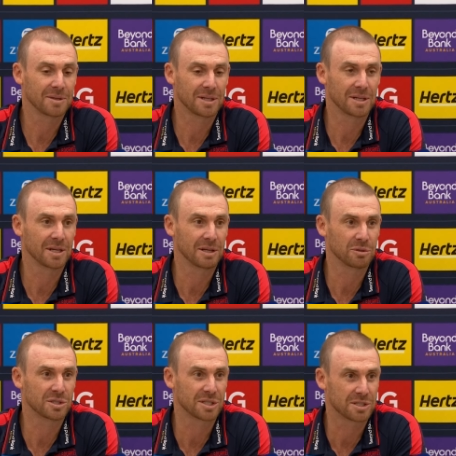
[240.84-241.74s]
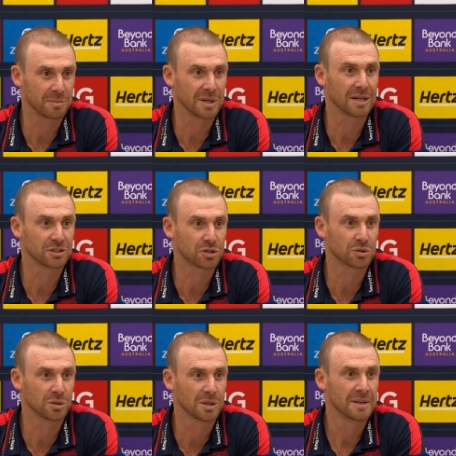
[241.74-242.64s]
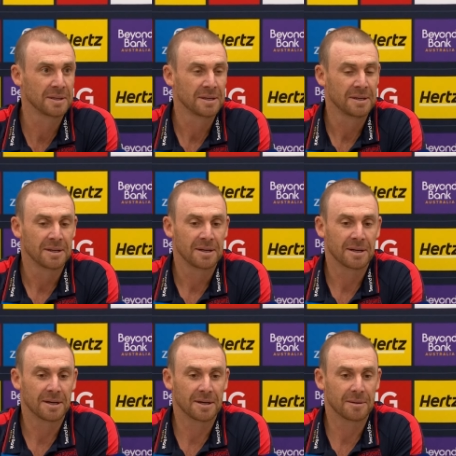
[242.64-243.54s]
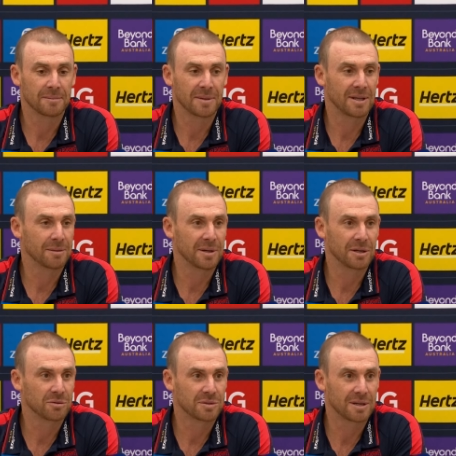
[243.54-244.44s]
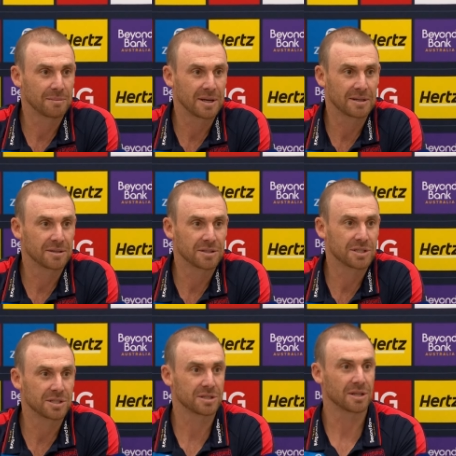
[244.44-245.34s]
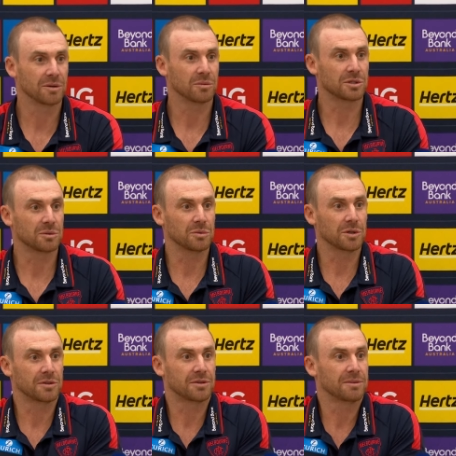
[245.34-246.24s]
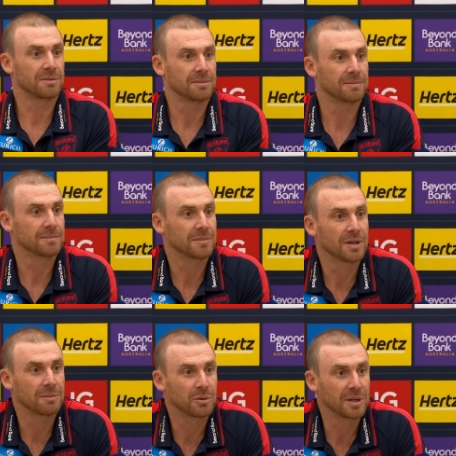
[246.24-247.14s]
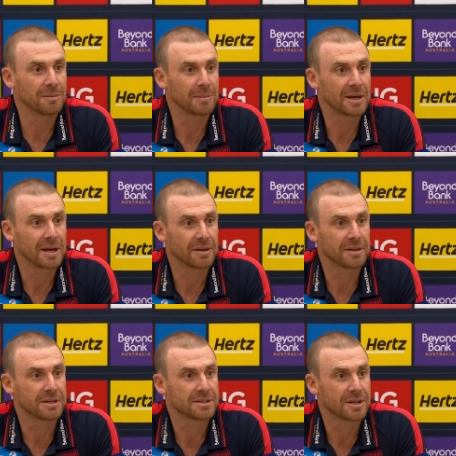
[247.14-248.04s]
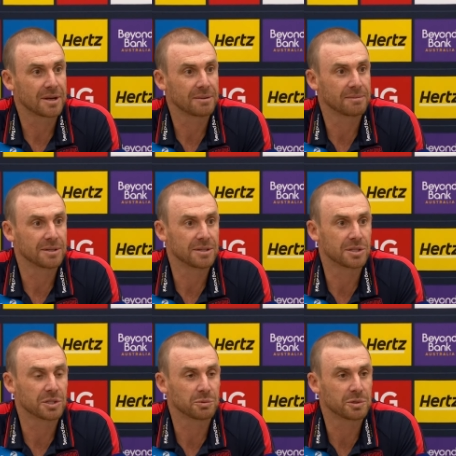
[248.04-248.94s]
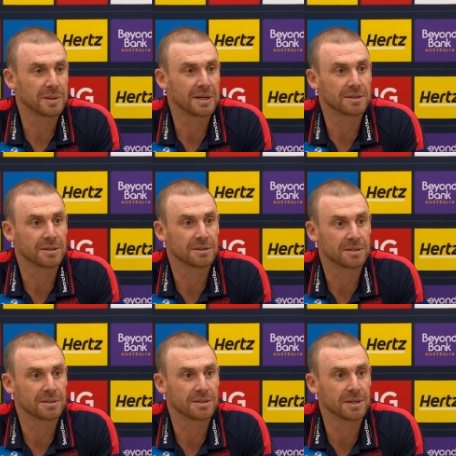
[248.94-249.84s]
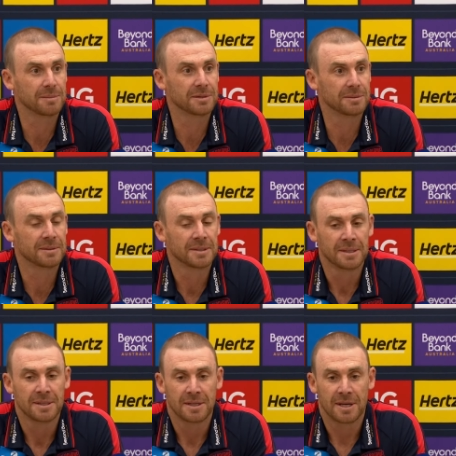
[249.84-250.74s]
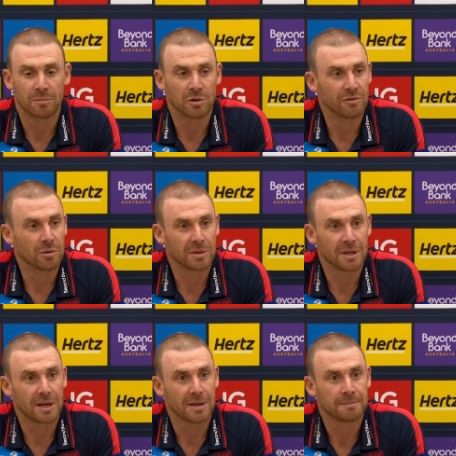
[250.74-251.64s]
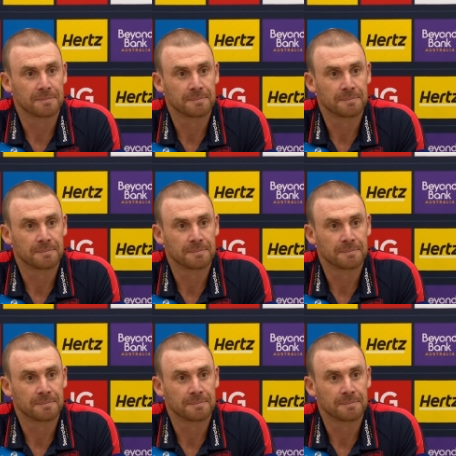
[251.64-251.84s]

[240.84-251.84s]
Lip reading: Clearly, he was just a bit unsure, and the medical team made a decision that it wasn't worth, you know, putting him back out there. So the decision was made to sit him and move on with the game.